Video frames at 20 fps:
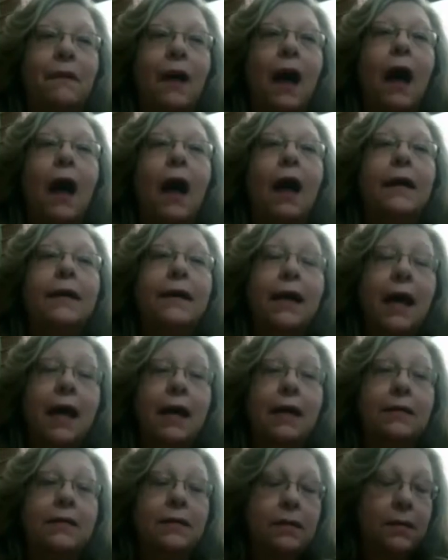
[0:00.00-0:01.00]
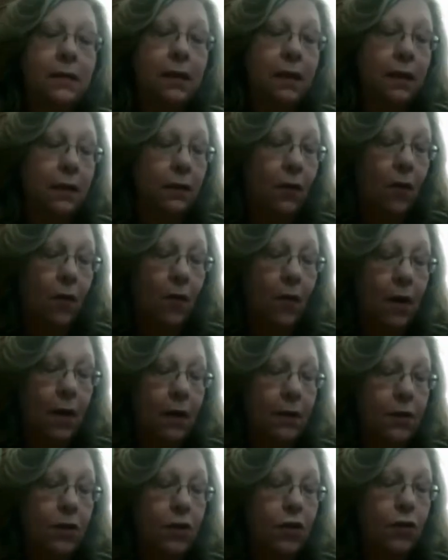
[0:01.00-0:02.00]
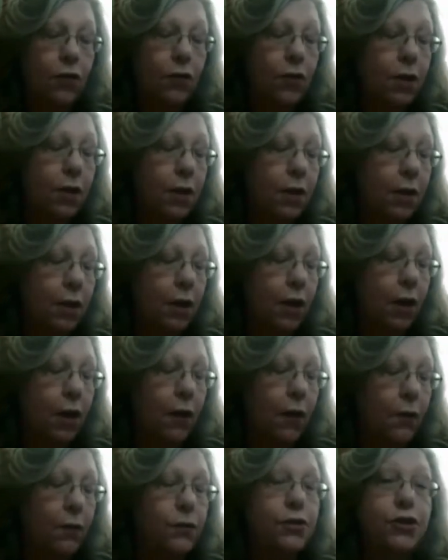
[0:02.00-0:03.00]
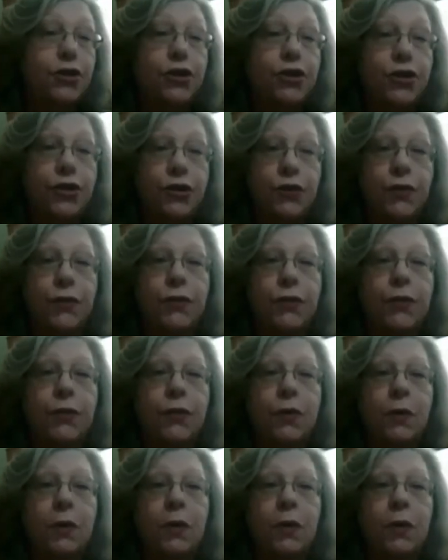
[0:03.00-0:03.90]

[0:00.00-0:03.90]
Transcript: Uh, yes, Laura, you can go to